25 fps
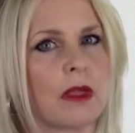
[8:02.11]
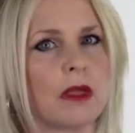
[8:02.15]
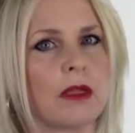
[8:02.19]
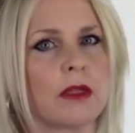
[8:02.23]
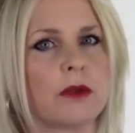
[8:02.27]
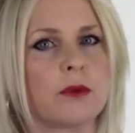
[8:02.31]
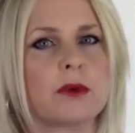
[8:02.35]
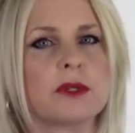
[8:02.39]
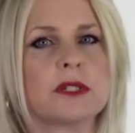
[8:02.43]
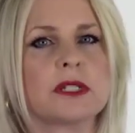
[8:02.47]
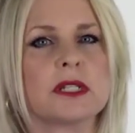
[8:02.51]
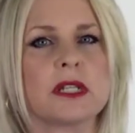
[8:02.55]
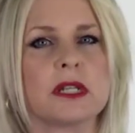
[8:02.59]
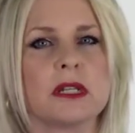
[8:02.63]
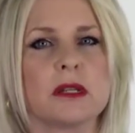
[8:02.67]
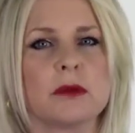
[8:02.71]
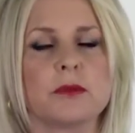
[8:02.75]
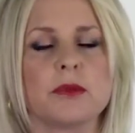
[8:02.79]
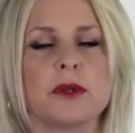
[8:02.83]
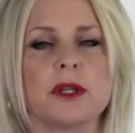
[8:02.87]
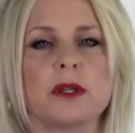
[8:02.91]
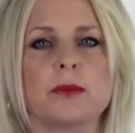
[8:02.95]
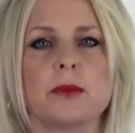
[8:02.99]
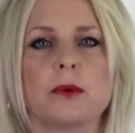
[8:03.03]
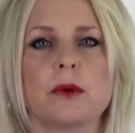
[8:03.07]

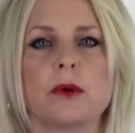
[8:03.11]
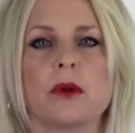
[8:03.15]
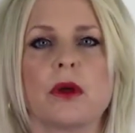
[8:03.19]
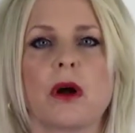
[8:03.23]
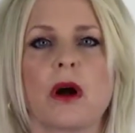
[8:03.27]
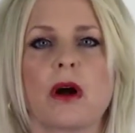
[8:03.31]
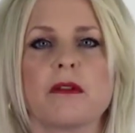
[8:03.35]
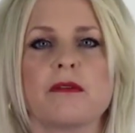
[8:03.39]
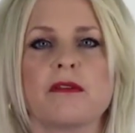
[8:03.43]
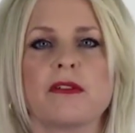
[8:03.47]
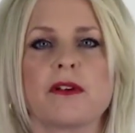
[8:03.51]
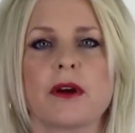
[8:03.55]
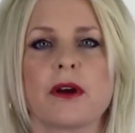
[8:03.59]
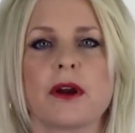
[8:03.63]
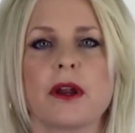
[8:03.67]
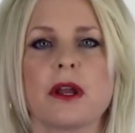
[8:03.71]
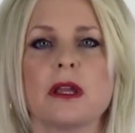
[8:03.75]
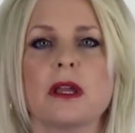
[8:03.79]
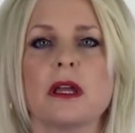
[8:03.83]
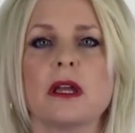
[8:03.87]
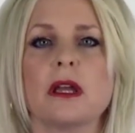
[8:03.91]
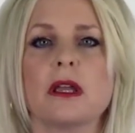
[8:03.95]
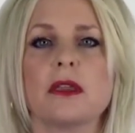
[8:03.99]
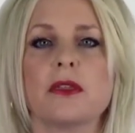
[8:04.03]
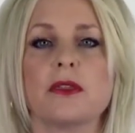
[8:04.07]
Resilient people
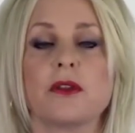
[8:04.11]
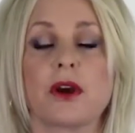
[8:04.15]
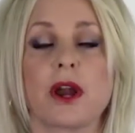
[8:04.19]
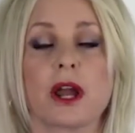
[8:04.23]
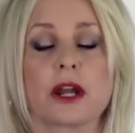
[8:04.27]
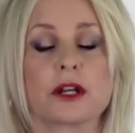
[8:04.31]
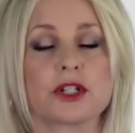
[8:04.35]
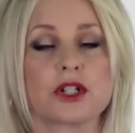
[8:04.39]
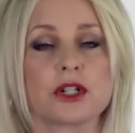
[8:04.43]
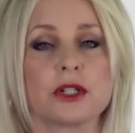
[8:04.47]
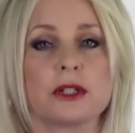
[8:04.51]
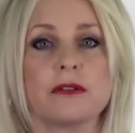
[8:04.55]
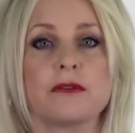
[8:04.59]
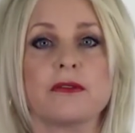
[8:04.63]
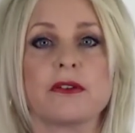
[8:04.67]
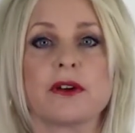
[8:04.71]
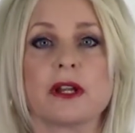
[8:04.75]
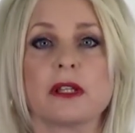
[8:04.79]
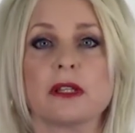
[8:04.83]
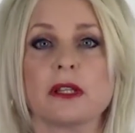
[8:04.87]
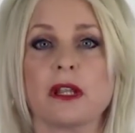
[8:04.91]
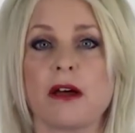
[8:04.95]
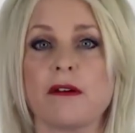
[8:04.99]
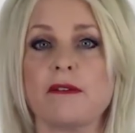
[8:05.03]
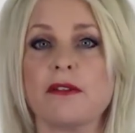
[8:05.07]
they're actually
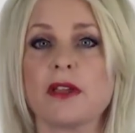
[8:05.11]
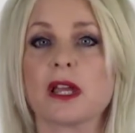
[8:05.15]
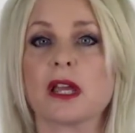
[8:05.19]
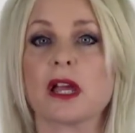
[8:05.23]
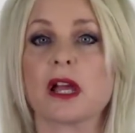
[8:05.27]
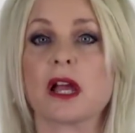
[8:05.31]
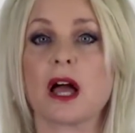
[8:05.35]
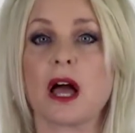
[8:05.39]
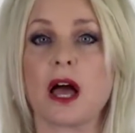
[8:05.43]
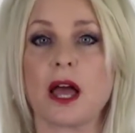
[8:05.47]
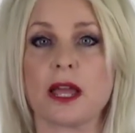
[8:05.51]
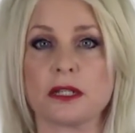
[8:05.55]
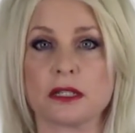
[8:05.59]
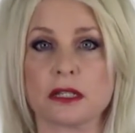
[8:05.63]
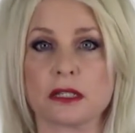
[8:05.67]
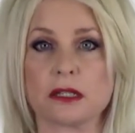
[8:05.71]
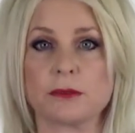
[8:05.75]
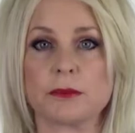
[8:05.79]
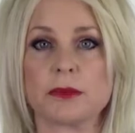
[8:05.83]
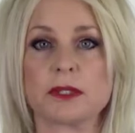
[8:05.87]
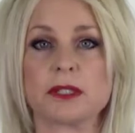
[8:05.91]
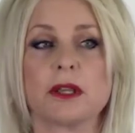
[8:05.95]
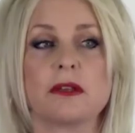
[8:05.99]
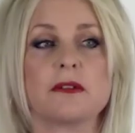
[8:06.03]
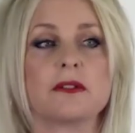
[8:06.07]
very loving and kind to
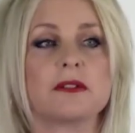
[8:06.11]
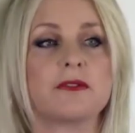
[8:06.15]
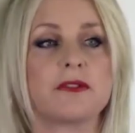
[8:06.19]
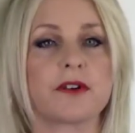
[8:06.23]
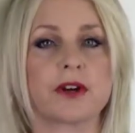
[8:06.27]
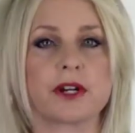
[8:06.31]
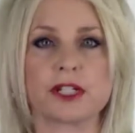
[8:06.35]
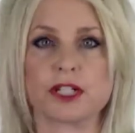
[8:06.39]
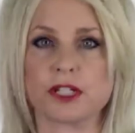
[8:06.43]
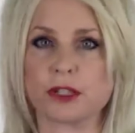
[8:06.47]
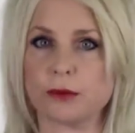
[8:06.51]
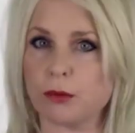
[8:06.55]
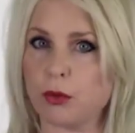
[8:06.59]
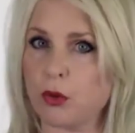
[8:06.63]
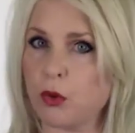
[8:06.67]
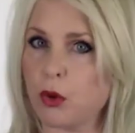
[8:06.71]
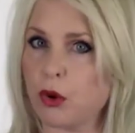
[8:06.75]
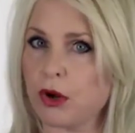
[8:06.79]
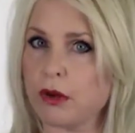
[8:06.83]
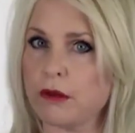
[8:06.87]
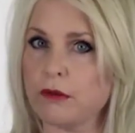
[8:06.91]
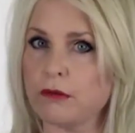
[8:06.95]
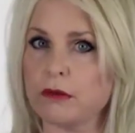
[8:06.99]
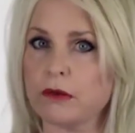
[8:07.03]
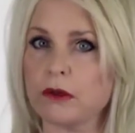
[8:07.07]
themselves, very
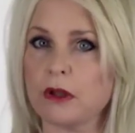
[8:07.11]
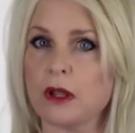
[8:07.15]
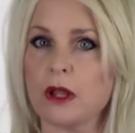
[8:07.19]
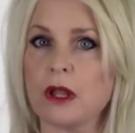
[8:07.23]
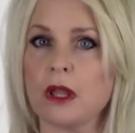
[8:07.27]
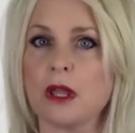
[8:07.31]
supportive.